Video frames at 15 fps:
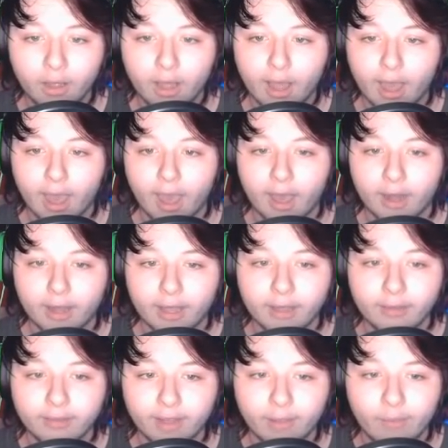And
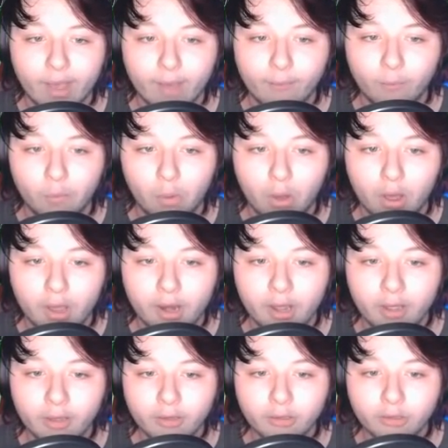inside we have one,
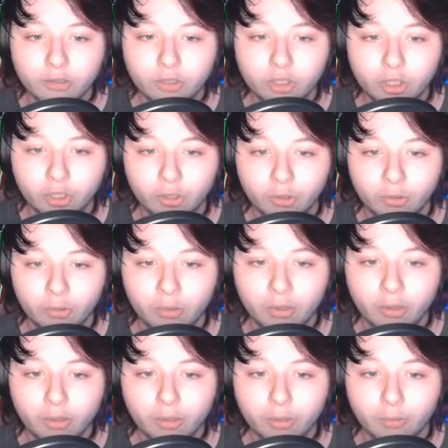two,
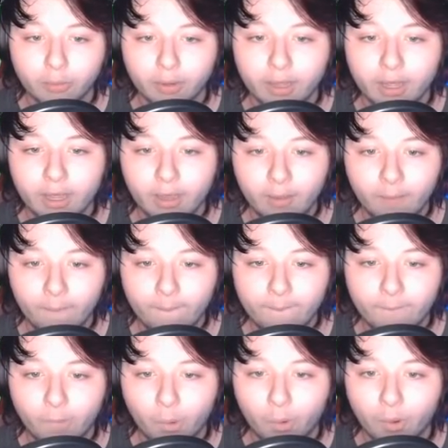three,
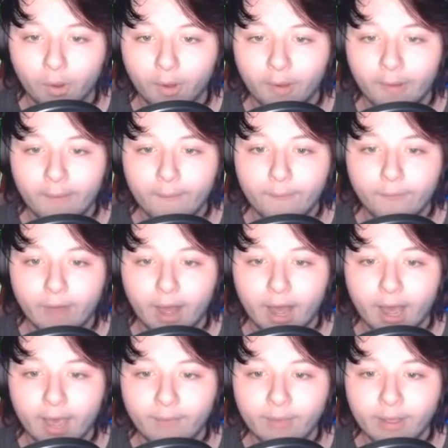four,
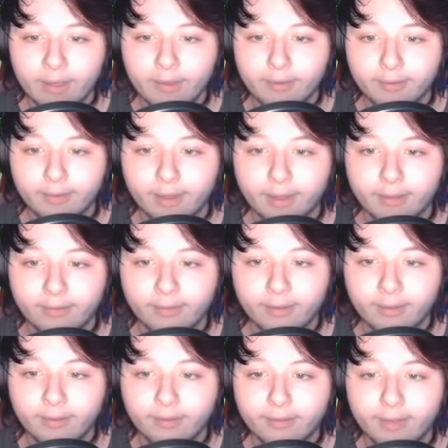five, six,
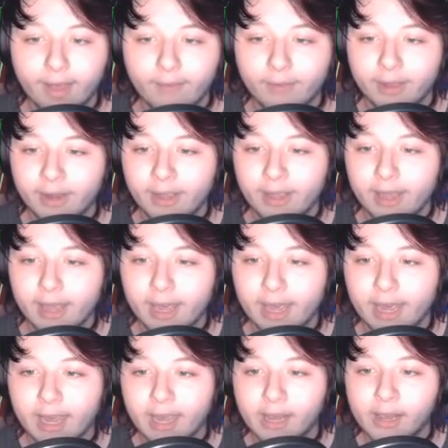seven,
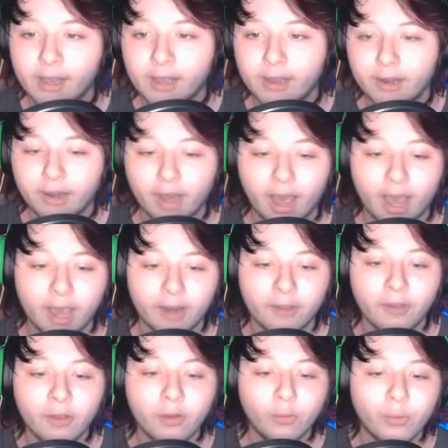eight, nine.
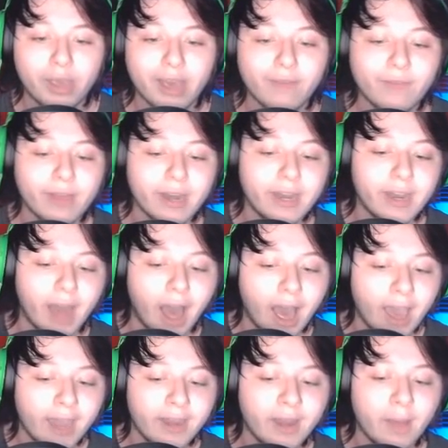We have
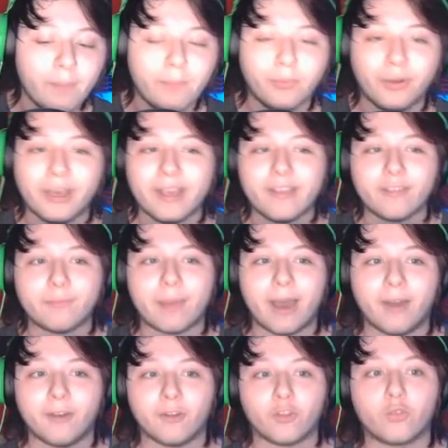nine blaze
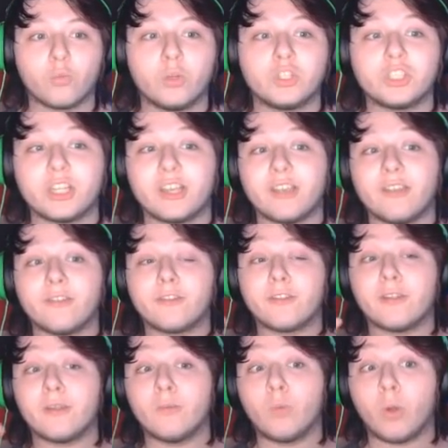powders, which is
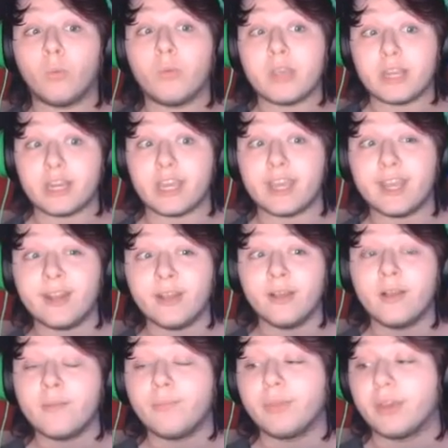what we need
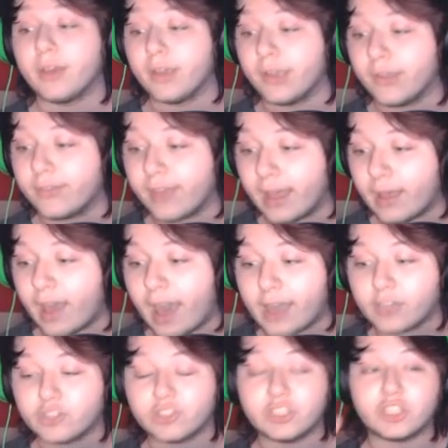because that
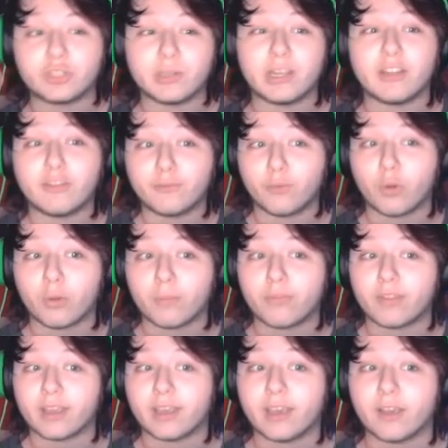actually transforms the
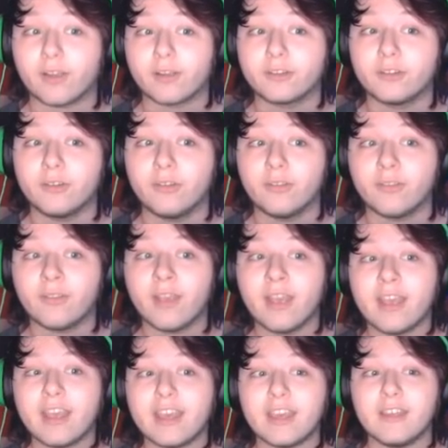characters
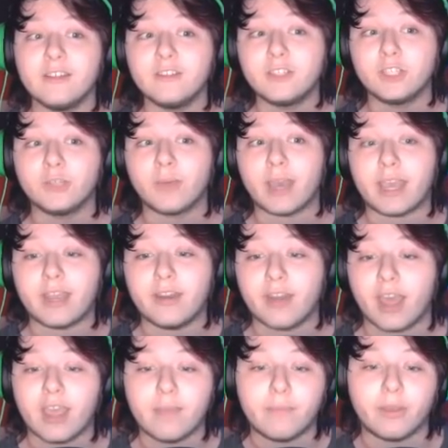into a
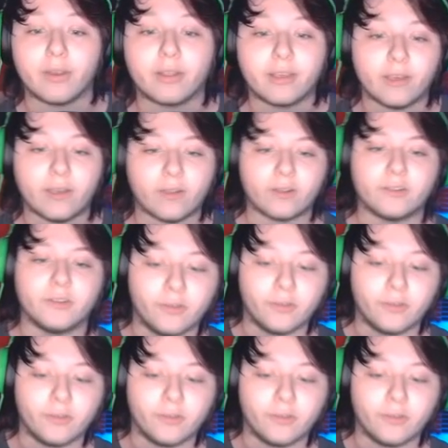nightmare character.